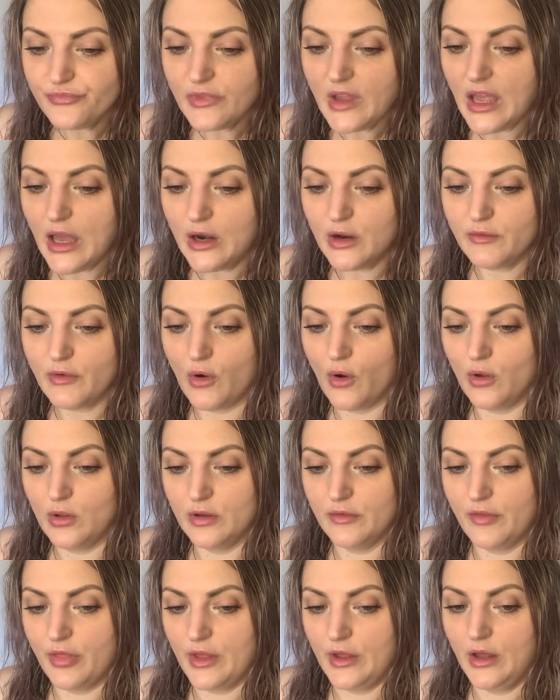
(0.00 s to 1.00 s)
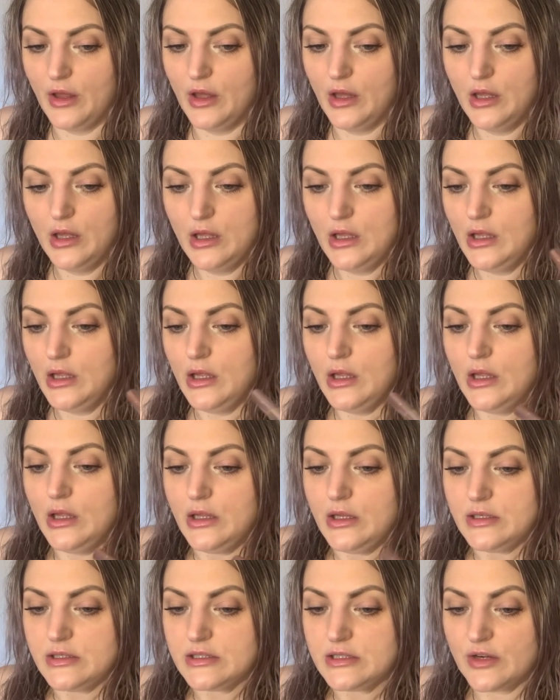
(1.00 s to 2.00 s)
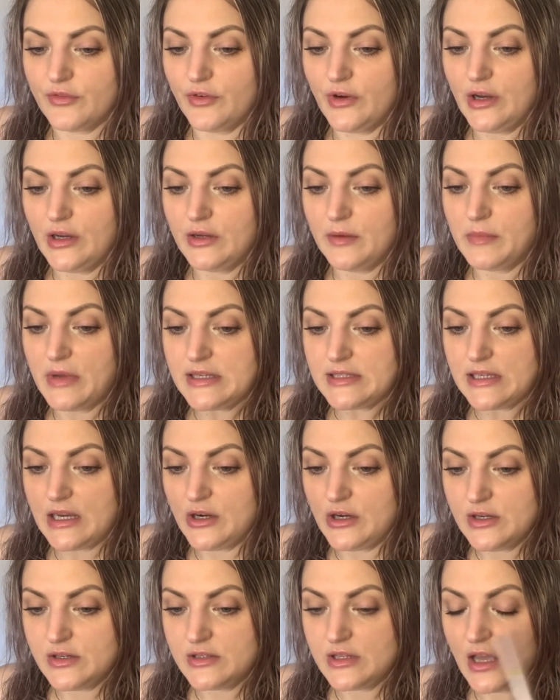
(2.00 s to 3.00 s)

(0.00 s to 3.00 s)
out of all of the different mascaras